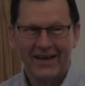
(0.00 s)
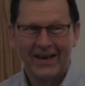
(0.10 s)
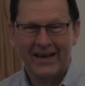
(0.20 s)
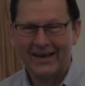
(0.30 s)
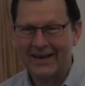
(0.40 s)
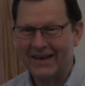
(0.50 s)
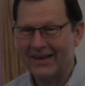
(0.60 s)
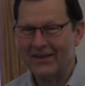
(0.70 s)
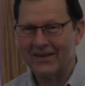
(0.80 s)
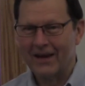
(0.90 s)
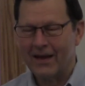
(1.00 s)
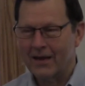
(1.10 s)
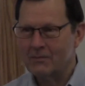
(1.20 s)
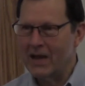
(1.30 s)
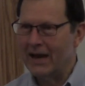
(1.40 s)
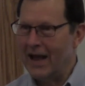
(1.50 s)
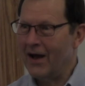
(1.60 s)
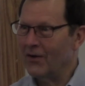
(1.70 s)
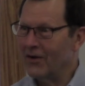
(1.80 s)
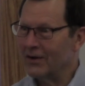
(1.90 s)
And you, man,
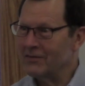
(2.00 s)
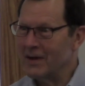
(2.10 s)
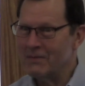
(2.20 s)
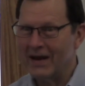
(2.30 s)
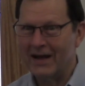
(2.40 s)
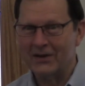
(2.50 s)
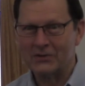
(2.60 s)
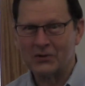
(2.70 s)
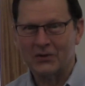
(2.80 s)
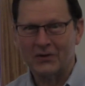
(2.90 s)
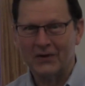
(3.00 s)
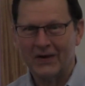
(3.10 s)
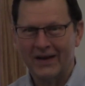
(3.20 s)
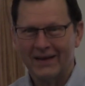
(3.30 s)
how long have I been out of school?